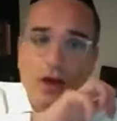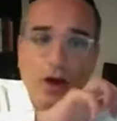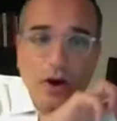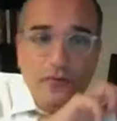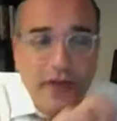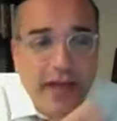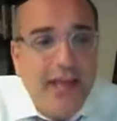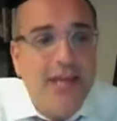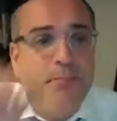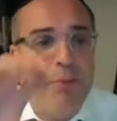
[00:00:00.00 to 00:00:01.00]
of
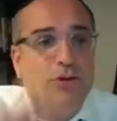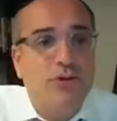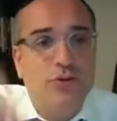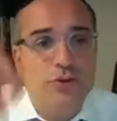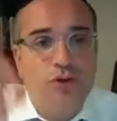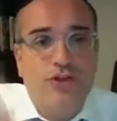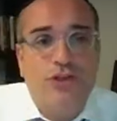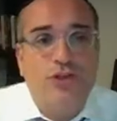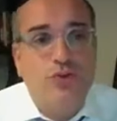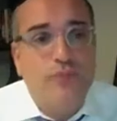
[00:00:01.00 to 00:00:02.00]
any person who does
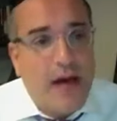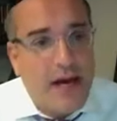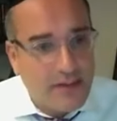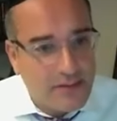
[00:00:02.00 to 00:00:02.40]
teshuvah